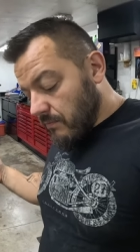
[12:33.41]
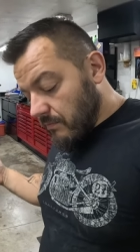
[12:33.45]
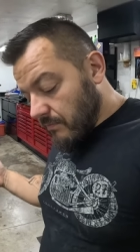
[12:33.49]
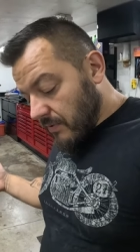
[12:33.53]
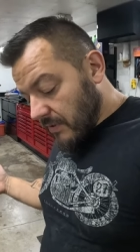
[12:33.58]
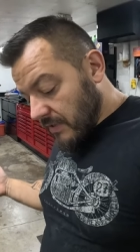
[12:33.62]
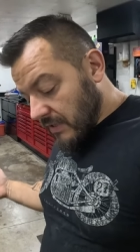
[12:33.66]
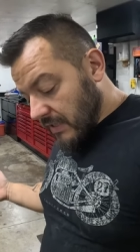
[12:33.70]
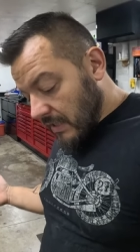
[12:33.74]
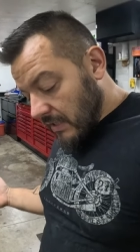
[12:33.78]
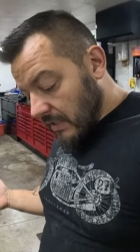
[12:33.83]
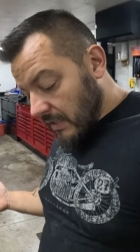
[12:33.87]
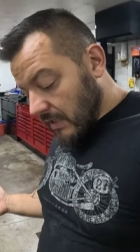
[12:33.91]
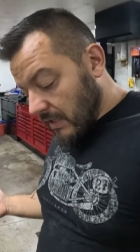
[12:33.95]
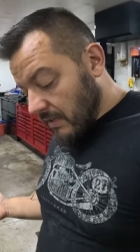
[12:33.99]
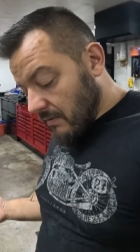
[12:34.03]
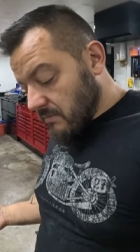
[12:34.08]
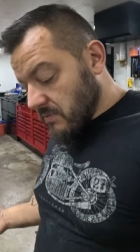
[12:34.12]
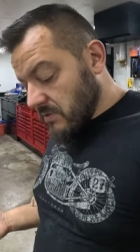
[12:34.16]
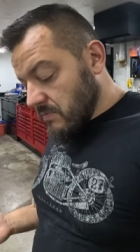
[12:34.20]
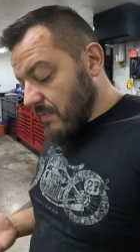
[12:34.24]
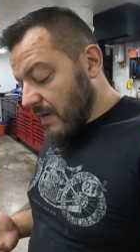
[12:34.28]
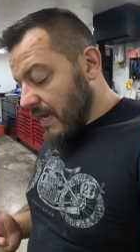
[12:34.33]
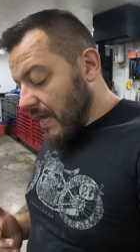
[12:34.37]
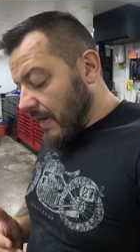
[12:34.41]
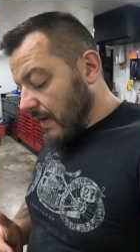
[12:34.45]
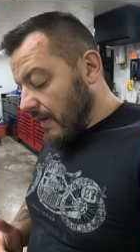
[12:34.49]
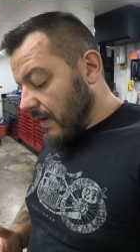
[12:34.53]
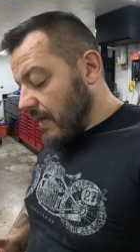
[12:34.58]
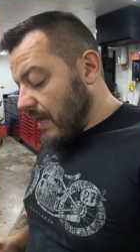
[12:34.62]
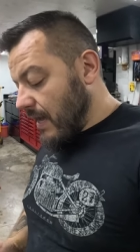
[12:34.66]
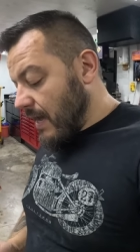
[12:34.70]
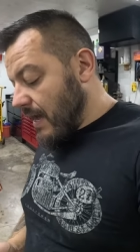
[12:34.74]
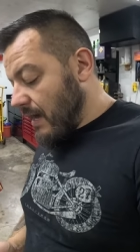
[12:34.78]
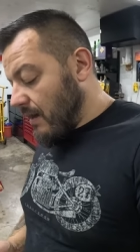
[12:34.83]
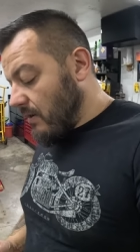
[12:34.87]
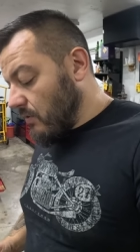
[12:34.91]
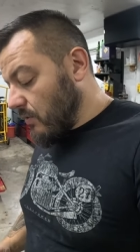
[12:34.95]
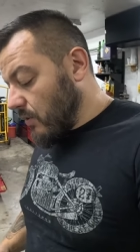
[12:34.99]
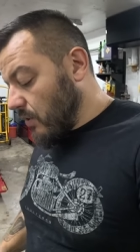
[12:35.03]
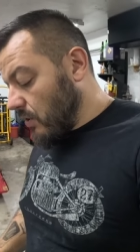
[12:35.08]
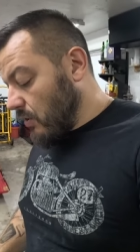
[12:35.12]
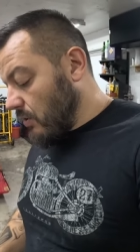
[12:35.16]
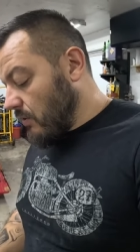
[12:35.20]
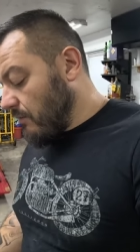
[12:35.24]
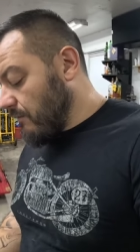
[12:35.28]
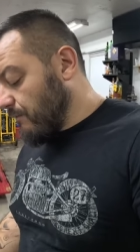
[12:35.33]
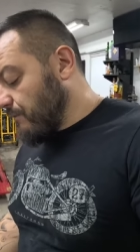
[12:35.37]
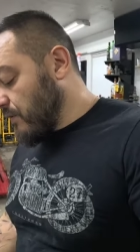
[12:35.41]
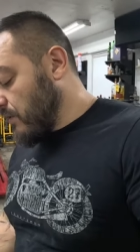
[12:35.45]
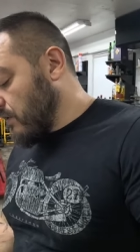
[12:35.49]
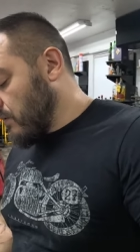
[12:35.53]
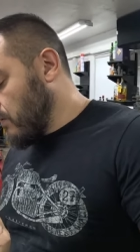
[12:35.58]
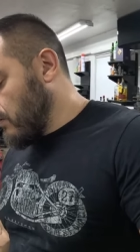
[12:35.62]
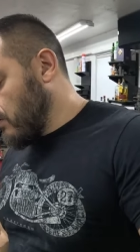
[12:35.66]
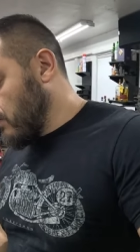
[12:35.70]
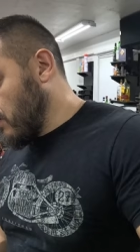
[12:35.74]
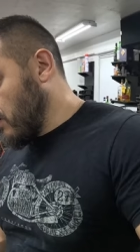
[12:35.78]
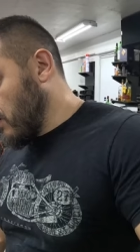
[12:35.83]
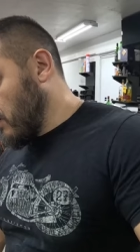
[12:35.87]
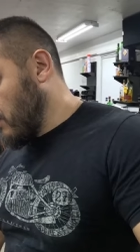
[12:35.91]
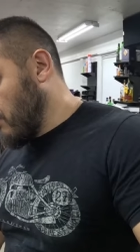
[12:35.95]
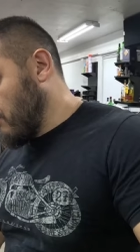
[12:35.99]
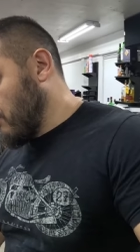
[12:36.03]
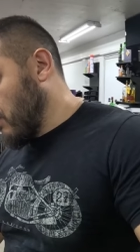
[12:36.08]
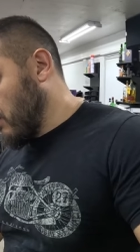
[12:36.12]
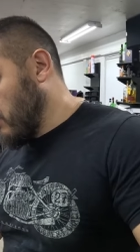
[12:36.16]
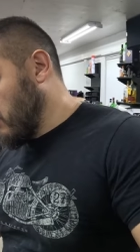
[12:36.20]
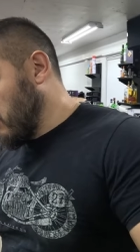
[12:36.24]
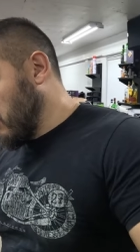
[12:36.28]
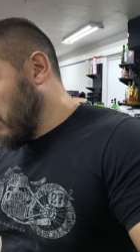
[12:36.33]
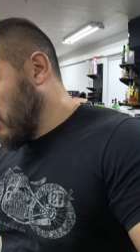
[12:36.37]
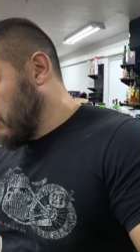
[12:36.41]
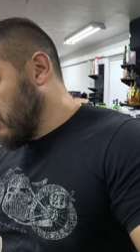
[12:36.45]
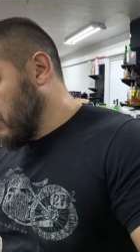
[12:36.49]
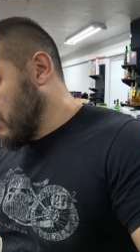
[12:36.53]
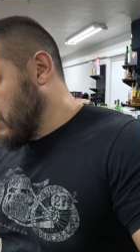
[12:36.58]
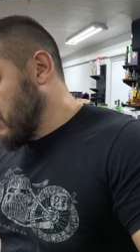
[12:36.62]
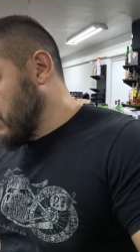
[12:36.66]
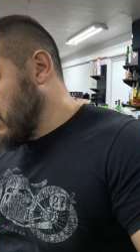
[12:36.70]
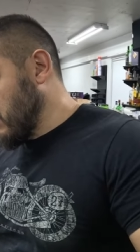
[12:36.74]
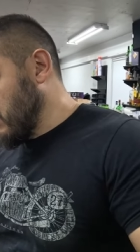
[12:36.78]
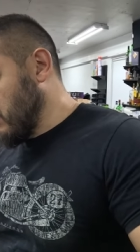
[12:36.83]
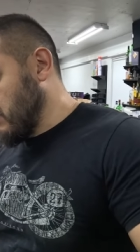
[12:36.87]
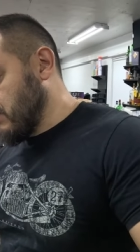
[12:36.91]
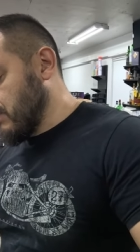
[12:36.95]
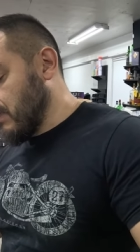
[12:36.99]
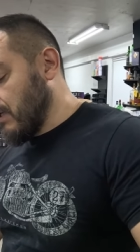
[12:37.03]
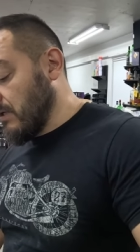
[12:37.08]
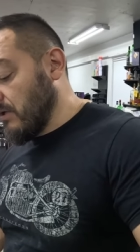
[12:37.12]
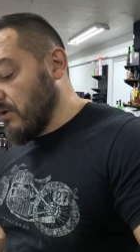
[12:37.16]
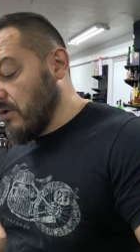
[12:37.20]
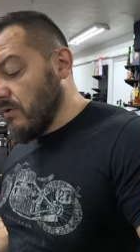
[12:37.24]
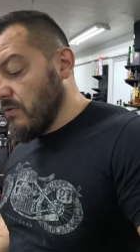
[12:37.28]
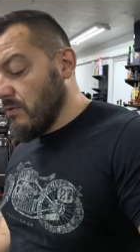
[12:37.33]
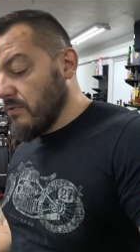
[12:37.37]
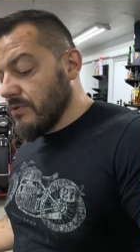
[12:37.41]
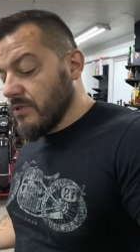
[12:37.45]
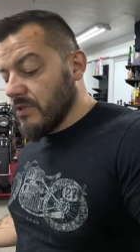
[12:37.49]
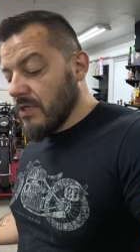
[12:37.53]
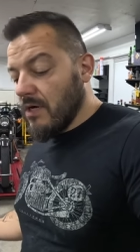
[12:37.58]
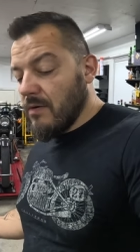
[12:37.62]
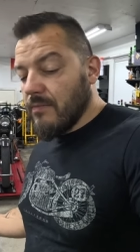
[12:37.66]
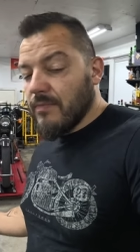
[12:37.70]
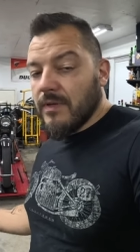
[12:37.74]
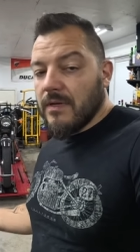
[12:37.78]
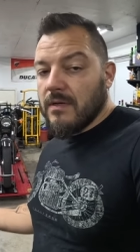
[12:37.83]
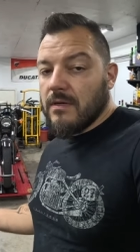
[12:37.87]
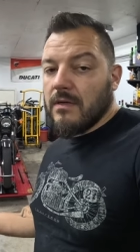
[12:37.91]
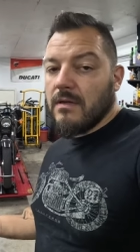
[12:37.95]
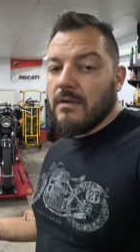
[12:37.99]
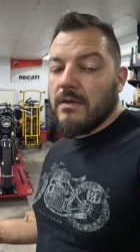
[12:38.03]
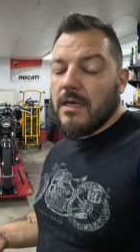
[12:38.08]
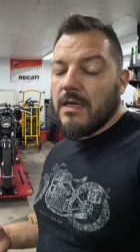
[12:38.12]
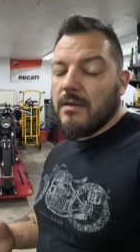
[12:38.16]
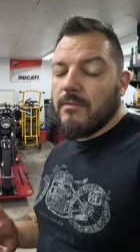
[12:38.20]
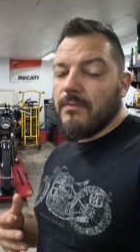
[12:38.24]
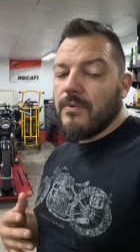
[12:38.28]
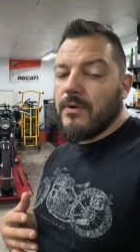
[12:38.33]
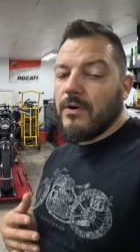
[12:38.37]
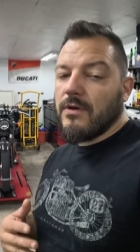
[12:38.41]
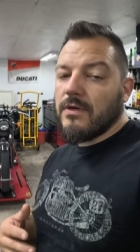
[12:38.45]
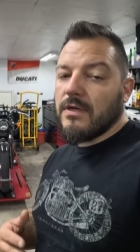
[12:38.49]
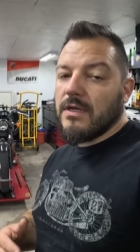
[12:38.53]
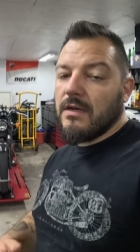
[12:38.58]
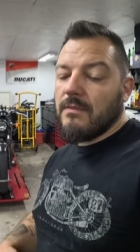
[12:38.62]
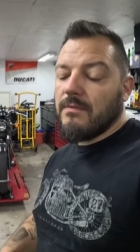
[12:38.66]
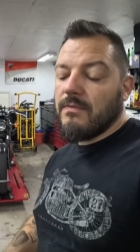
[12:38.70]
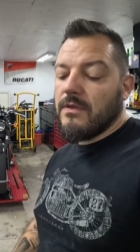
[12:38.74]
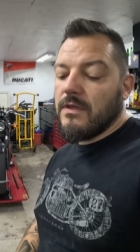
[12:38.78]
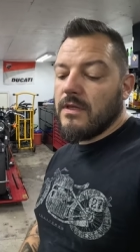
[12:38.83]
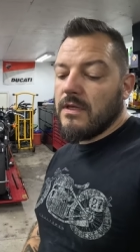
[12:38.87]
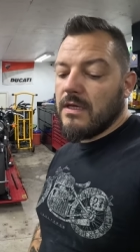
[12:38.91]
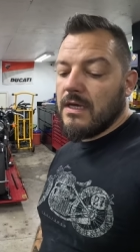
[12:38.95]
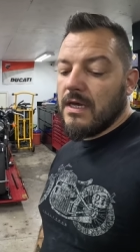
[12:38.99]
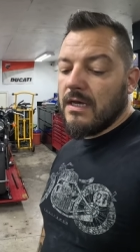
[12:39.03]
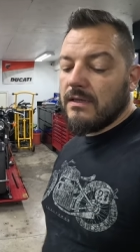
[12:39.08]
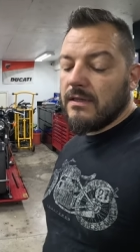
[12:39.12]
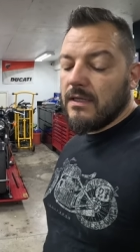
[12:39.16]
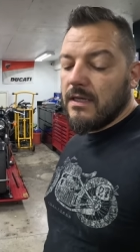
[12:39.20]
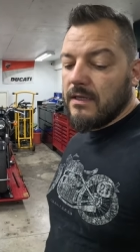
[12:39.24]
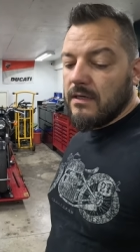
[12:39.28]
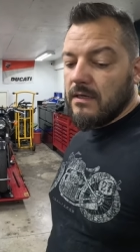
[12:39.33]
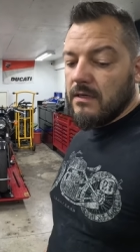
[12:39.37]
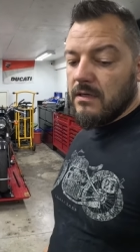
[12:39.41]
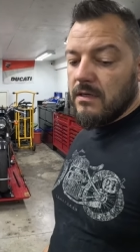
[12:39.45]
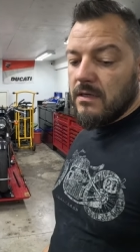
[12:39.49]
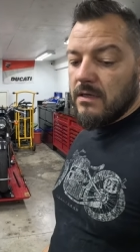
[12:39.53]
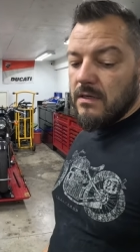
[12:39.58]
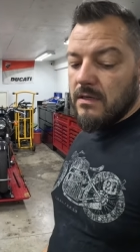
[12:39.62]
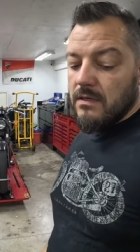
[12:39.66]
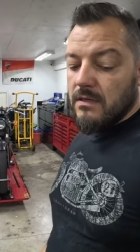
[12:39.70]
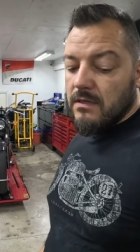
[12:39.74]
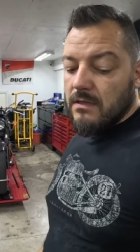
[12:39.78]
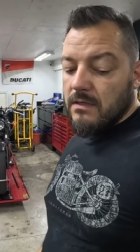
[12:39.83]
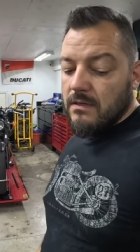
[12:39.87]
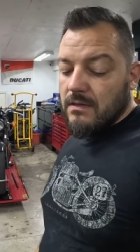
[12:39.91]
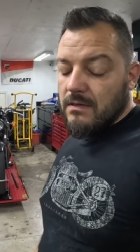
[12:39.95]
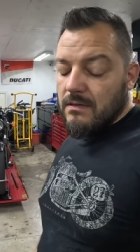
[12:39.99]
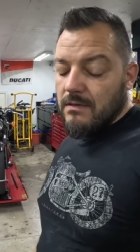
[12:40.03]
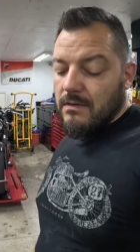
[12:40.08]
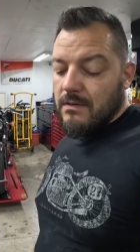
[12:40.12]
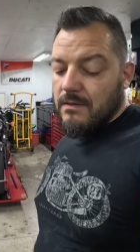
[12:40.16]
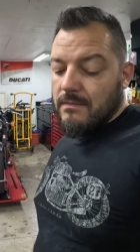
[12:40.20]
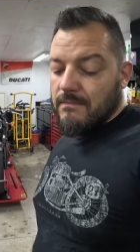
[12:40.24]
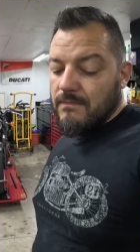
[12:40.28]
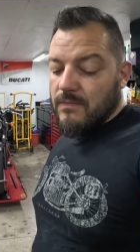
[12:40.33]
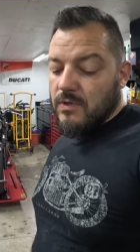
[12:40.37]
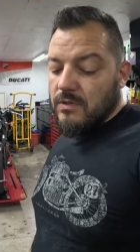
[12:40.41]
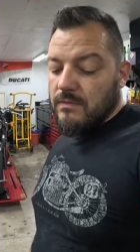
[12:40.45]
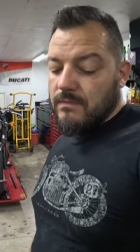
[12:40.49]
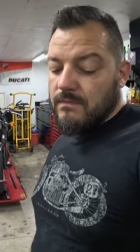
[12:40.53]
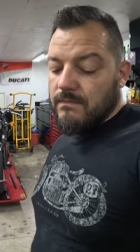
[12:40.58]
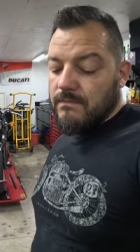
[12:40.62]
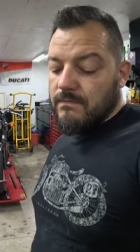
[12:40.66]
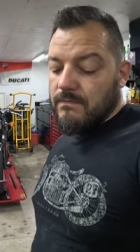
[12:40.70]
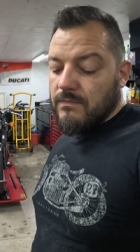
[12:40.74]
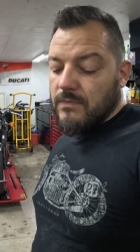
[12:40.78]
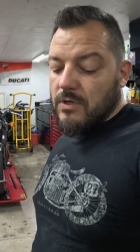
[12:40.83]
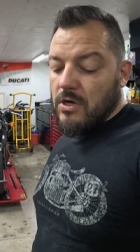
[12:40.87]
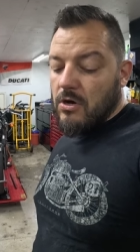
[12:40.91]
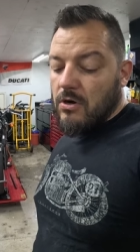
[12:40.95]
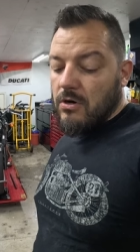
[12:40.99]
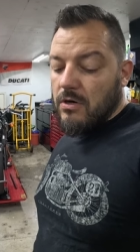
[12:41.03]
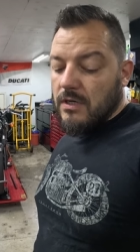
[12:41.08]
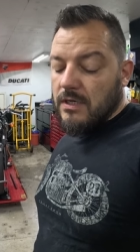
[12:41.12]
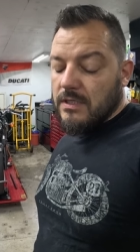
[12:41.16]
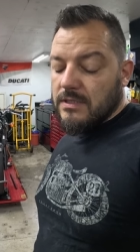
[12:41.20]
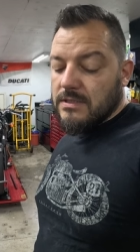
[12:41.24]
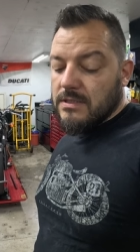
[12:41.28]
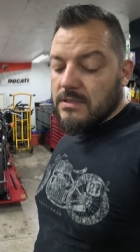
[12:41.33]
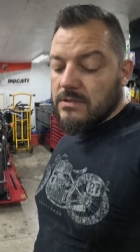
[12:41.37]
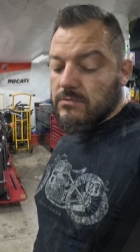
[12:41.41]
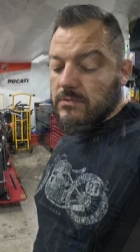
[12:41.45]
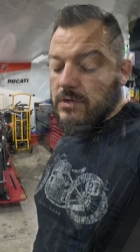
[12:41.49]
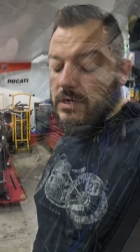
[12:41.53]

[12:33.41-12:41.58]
but then it comes back out of um, underneath the seat and goes up and it burned up the headlight um, harness as